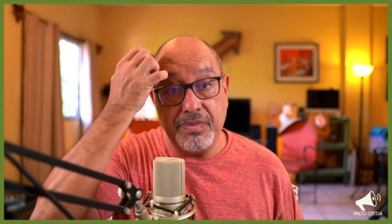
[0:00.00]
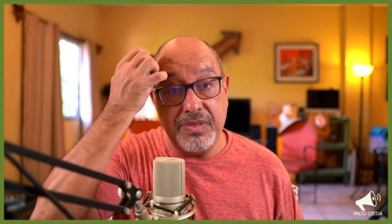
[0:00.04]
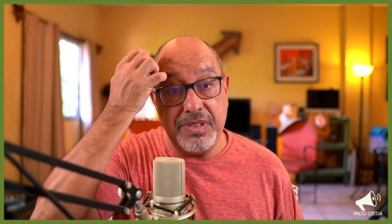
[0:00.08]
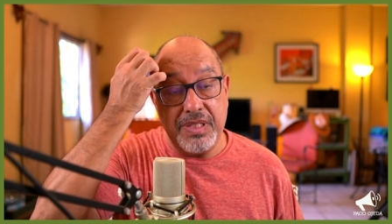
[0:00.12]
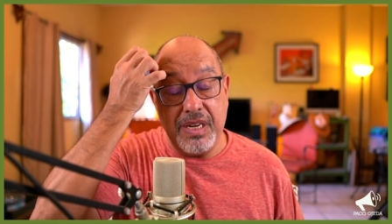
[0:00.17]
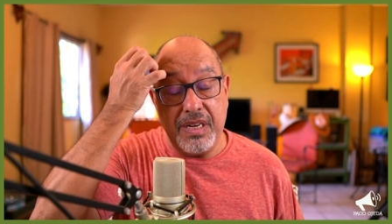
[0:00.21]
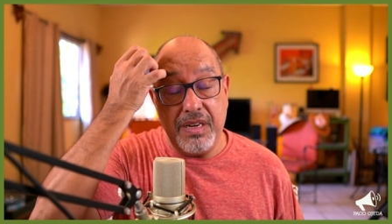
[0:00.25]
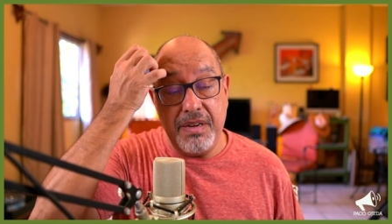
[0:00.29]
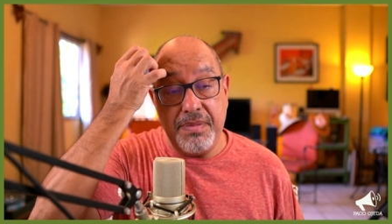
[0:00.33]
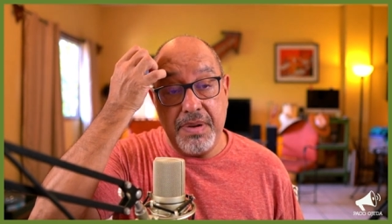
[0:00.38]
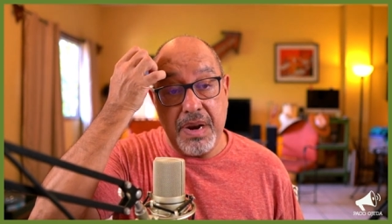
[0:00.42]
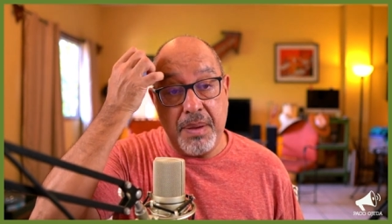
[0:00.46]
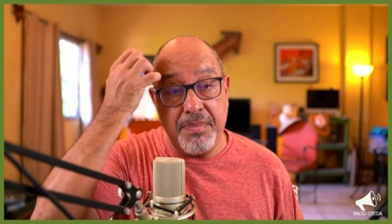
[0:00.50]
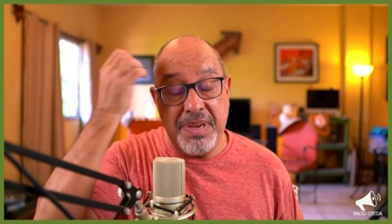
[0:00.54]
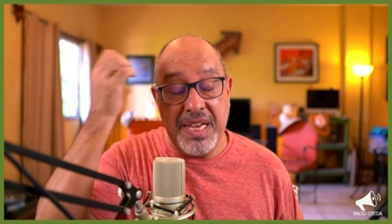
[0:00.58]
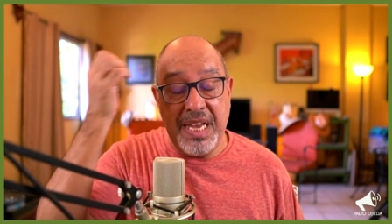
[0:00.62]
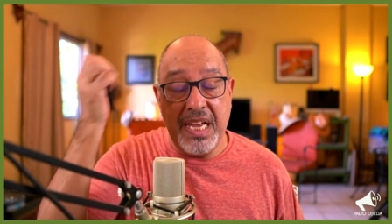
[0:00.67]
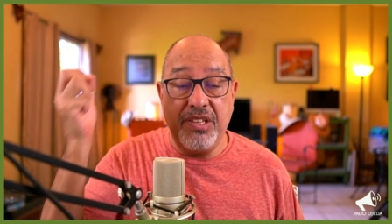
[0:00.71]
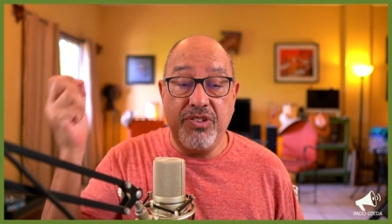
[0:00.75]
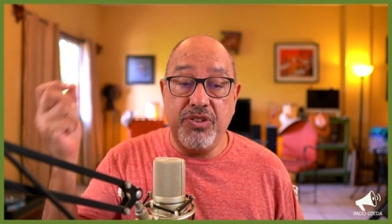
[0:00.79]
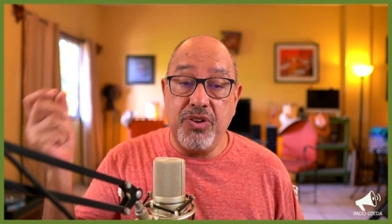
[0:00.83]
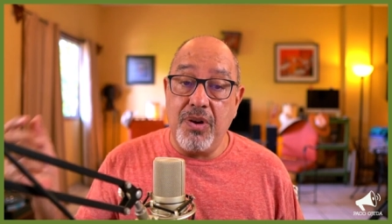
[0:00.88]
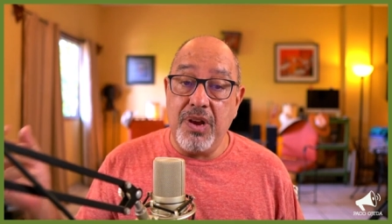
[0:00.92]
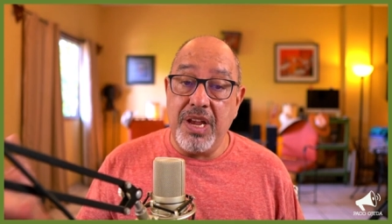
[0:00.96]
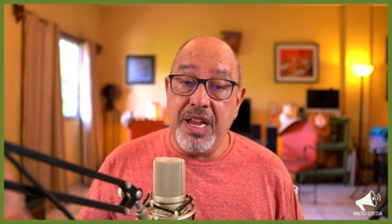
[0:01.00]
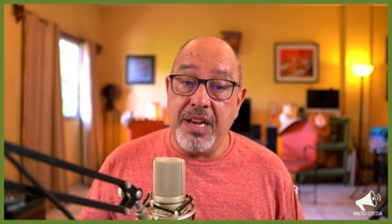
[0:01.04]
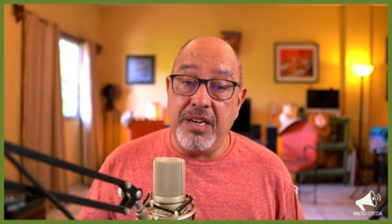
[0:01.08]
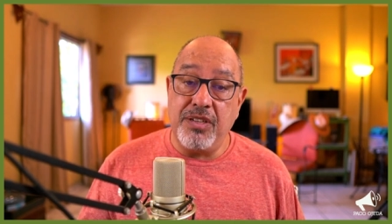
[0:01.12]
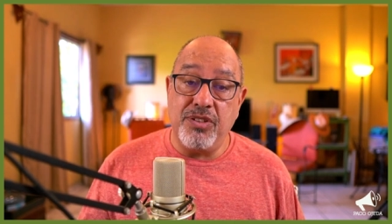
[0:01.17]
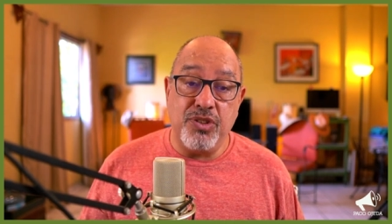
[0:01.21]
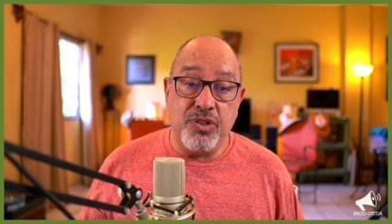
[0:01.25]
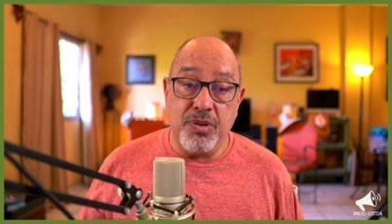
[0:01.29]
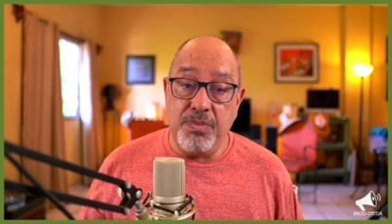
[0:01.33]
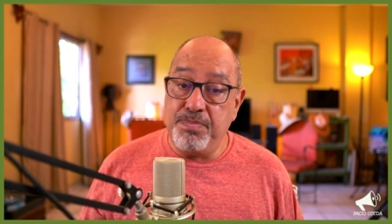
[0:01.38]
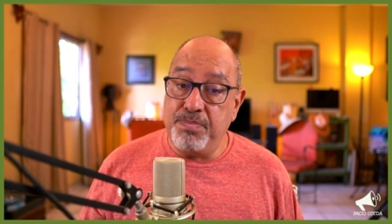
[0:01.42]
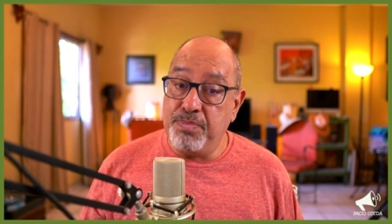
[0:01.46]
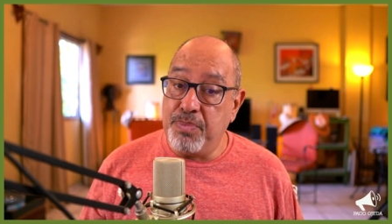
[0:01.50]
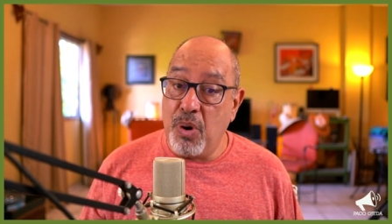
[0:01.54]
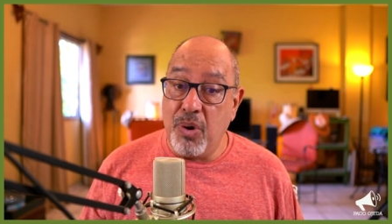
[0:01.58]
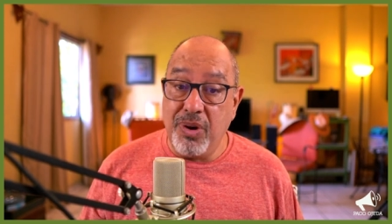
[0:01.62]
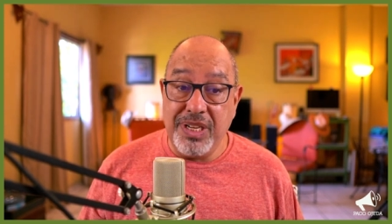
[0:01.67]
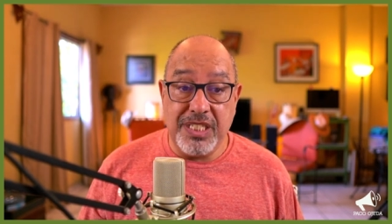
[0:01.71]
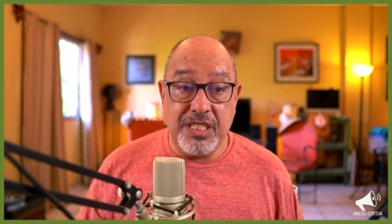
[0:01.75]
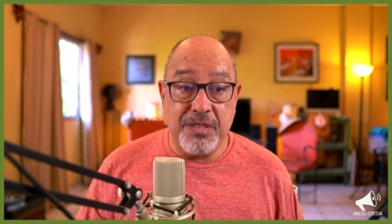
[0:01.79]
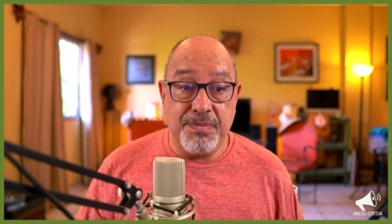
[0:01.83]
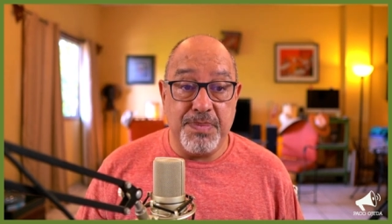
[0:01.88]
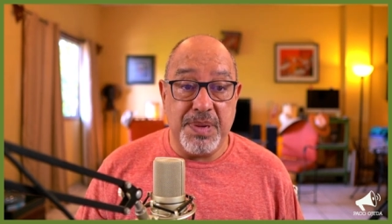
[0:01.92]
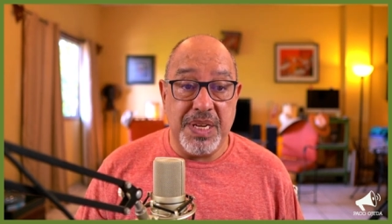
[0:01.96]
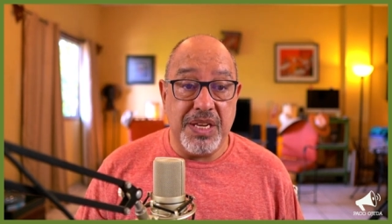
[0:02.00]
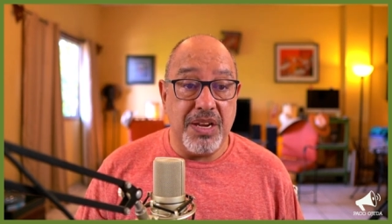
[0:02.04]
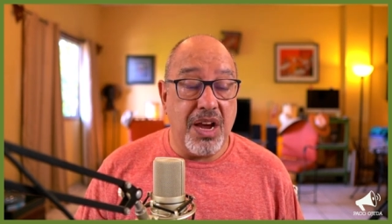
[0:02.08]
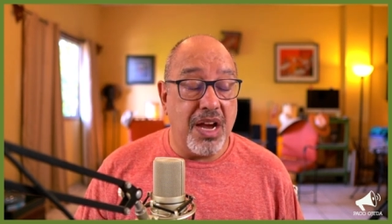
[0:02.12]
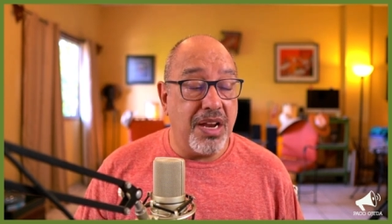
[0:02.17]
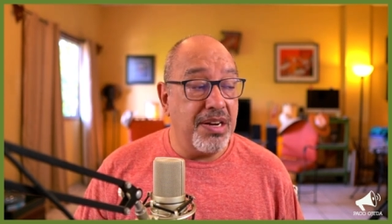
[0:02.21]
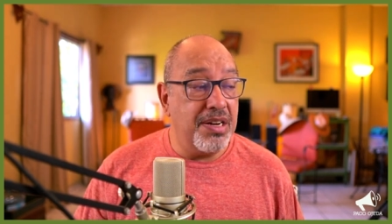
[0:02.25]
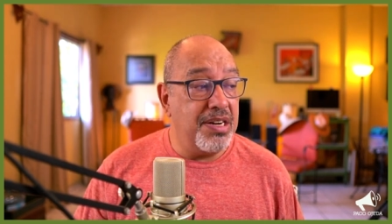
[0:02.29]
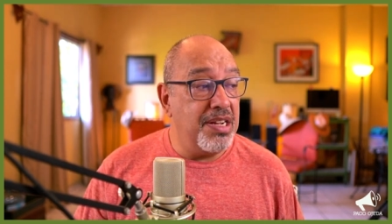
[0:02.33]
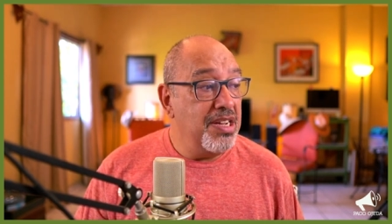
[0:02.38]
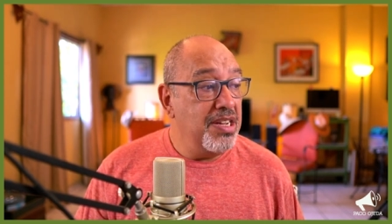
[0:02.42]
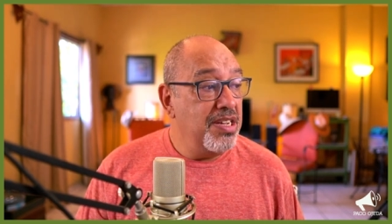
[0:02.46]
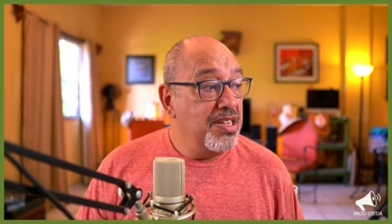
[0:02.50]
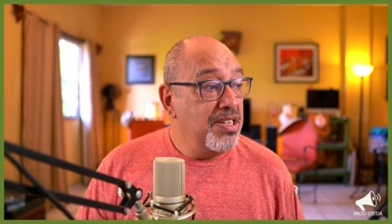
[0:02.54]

the Libramiento and to points beyond